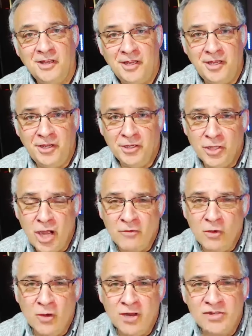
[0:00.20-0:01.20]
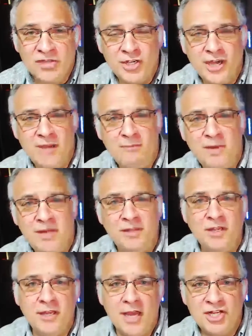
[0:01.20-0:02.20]
Hey, hello everyone, it's Don Bain, the
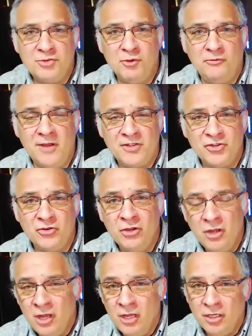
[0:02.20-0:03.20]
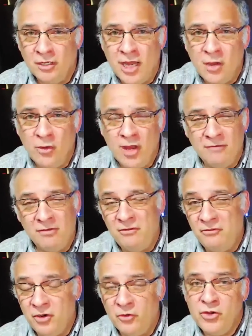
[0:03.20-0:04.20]
Gadget Professor. Tonight we have a
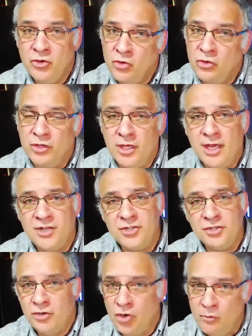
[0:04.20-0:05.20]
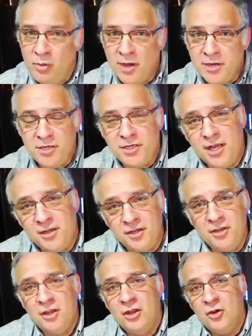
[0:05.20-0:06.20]
very cool gadget, no pun
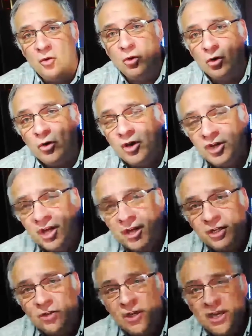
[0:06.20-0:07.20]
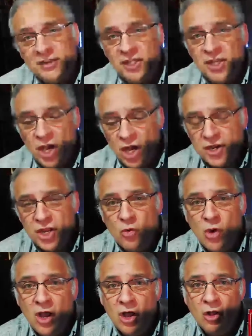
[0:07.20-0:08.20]
intended. We're going to take a look at the
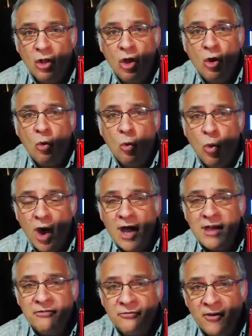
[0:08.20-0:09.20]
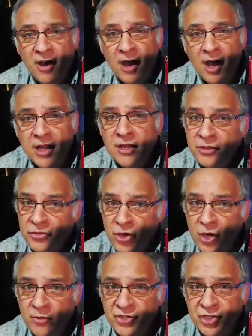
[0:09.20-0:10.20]
Honeywell Wi-Fi
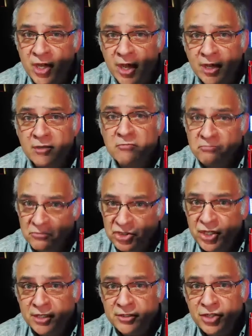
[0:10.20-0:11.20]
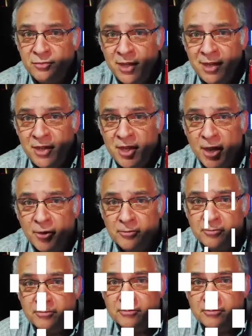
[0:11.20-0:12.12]
Thermostat. Check this baby out.